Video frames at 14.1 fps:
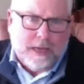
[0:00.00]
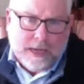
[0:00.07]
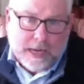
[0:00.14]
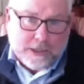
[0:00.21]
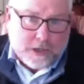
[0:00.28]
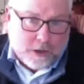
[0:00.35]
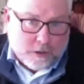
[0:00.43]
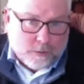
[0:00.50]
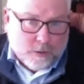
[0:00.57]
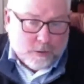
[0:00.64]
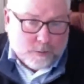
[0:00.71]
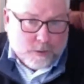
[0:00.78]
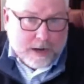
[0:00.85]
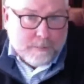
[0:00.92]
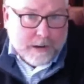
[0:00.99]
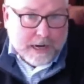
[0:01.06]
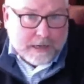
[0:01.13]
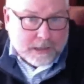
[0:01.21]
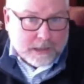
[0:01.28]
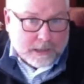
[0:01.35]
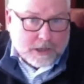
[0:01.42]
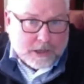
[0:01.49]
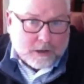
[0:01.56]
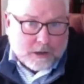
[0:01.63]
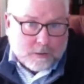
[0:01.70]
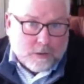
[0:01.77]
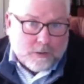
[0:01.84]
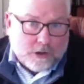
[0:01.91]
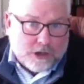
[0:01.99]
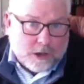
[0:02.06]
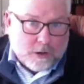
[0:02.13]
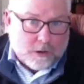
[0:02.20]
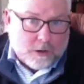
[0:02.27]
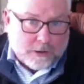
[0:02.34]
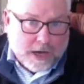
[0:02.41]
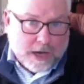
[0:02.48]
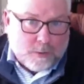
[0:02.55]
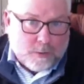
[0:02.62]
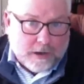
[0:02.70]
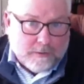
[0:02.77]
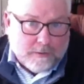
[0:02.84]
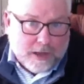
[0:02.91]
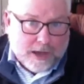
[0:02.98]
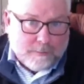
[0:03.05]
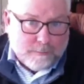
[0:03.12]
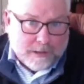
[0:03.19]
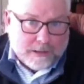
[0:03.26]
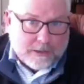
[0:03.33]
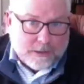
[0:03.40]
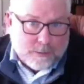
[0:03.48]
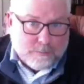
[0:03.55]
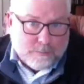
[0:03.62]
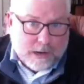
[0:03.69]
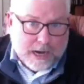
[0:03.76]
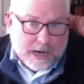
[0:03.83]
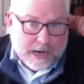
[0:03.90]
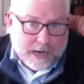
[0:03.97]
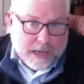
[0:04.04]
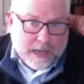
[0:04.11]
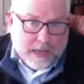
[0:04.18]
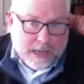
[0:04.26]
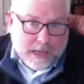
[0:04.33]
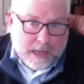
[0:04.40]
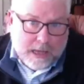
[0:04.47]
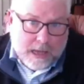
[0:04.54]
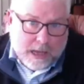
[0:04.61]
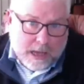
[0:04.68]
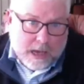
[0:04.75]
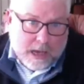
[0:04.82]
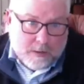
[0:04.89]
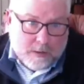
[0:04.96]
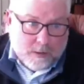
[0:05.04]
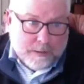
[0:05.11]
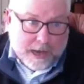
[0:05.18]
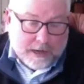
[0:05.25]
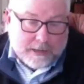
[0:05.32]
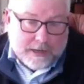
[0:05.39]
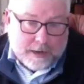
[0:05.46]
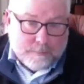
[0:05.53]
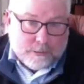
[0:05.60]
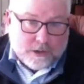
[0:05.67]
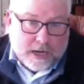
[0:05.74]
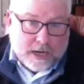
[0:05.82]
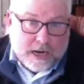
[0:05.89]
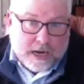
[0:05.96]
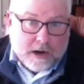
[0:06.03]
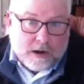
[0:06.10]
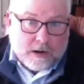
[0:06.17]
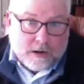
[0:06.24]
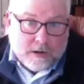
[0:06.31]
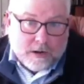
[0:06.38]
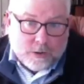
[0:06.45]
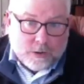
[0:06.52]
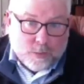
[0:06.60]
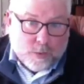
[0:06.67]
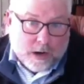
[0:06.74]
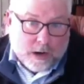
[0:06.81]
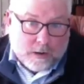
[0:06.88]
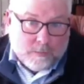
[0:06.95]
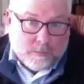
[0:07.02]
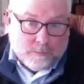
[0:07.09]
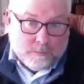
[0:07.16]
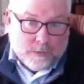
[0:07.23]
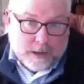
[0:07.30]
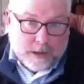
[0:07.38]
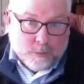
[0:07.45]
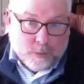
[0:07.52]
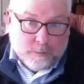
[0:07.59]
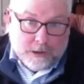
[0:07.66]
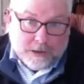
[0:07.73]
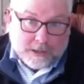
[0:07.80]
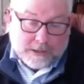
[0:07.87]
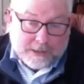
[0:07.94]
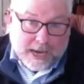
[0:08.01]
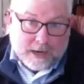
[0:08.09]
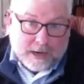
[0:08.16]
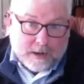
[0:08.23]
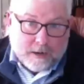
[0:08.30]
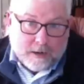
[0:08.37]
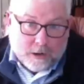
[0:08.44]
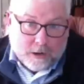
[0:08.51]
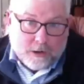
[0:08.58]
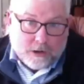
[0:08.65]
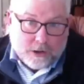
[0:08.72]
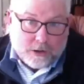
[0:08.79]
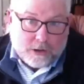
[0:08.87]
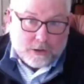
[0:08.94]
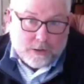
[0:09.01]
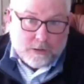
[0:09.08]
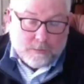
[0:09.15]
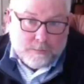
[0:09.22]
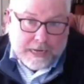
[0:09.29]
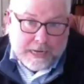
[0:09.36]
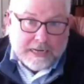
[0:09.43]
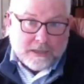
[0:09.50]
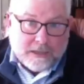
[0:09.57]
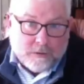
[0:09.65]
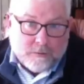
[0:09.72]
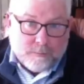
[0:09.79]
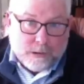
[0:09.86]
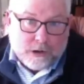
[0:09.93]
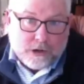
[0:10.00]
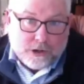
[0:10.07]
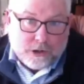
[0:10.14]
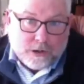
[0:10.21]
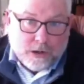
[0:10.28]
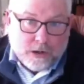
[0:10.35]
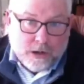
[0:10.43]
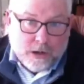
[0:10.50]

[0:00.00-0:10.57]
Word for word: it's going to grow the rate base, and it's going to grow the shareholders' equity of that business by about 10% a year, to where it will be the second largest piece of Berkshire,